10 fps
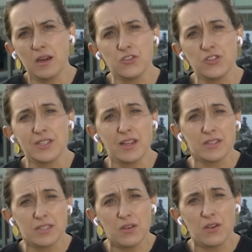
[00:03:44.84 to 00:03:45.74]
countries like
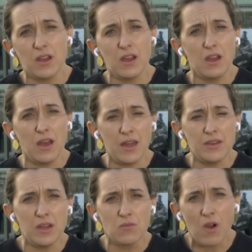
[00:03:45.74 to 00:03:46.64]
Syria
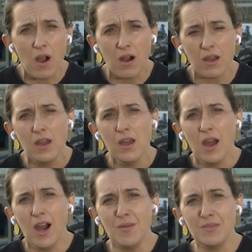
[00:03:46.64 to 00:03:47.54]
and Iraq
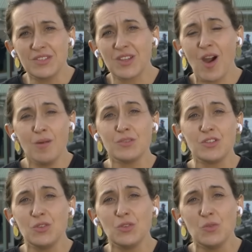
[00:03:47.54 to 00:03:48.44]
um, to come
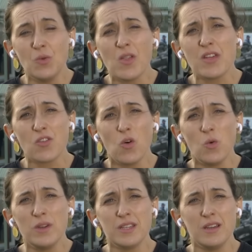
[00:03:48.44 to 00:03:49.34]
to what they thought
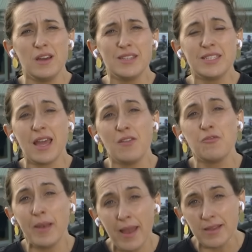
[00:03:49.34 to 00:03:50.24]
was a, a
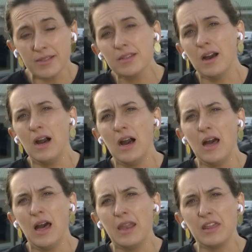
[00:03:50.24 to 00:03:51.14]
safe place. Uh,
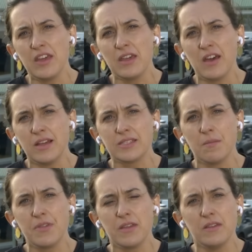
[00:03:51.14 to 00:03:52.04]
and I think that's
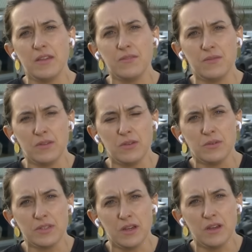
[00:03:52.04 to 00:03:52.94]
something that they've, it
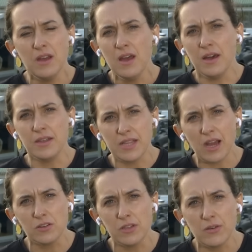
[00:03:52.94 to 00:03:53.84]
was an
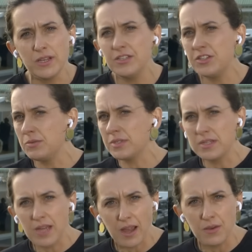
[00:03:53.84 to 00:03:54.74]
attack on their religion, it was an
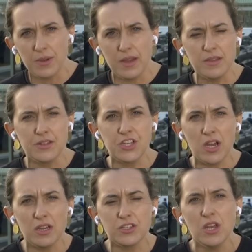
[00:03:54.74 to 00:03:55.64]
attack in the
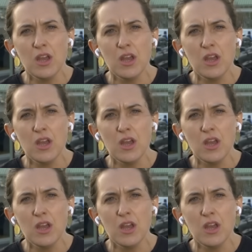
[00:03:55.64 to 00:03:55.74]
church,